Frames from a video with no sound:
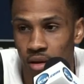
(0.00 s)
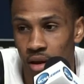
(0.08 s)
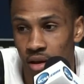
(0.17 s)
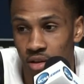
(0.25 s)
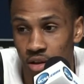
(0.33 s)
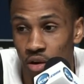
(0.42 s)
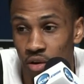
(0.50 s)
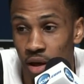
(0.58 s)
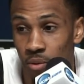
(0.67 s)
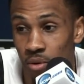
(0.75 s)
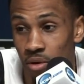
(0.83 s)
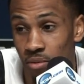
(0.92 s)
us know that
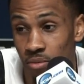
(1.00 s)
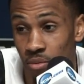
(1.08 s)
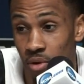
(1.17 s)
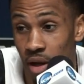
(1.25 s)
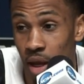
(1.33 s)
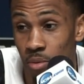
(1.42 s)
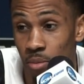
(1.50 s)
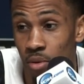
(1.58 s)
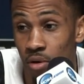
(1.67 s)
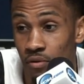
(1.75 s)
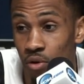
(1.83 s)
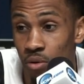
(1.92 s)
we're capable of
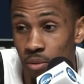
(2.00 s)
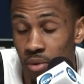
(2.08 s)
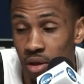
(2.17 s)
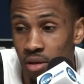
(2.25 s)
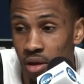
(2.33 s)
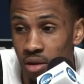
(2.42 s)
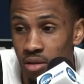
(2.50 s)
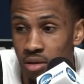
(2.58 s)
doing big things.